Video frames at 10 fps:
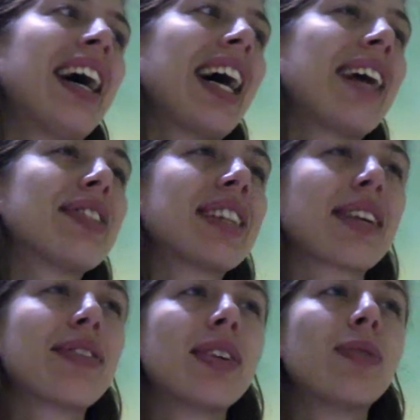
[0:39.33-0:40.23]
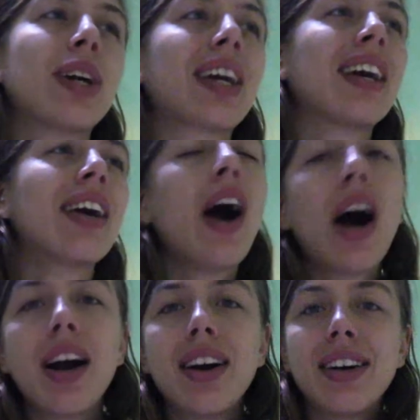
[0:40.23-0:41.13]
I was like really working
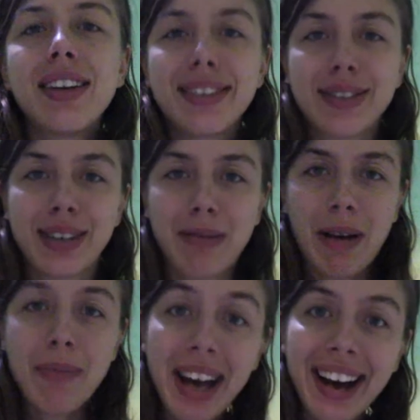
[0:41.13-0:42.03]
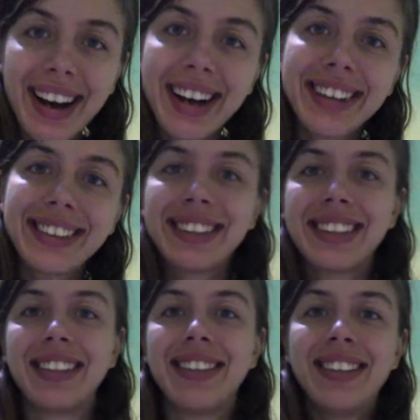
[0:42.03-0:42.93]
hard, doing my best,
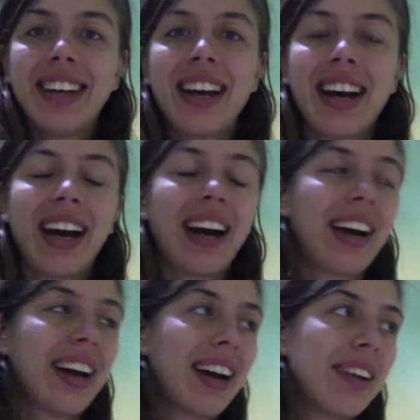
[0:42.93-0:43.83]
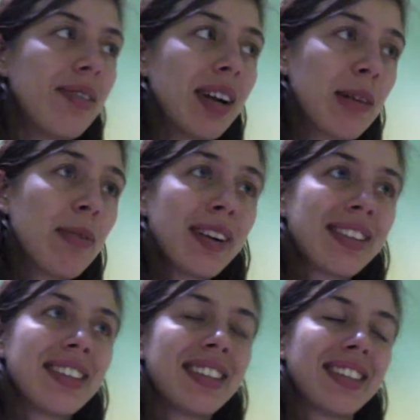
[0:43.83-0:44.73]
and I really wanted it.